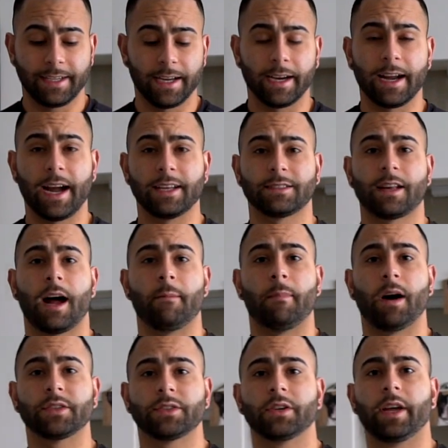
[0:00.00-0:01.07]
get it, guys.
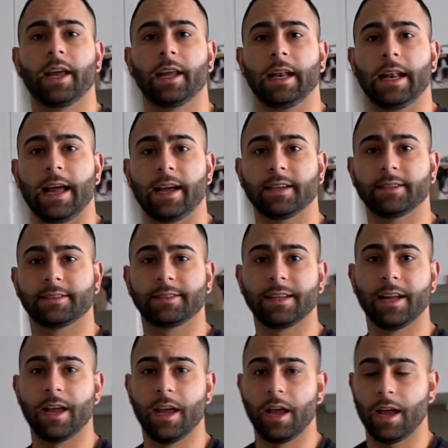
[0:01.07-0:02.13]
About to hit legs,
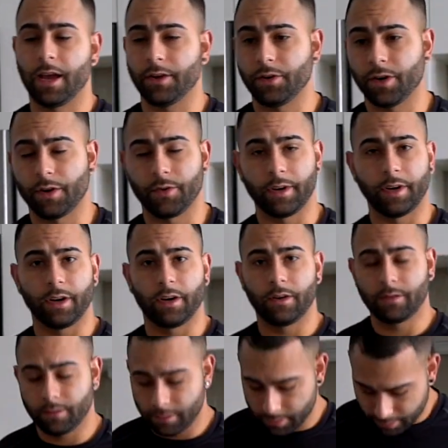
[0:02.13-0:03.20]
and you already
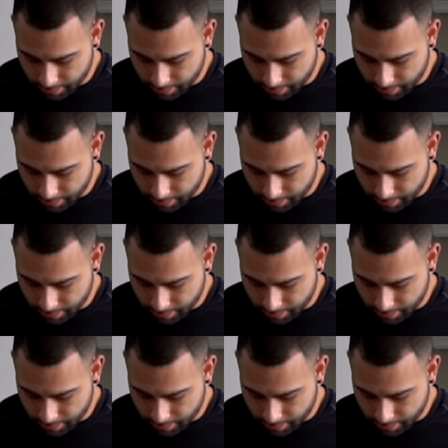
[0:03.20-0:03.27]
know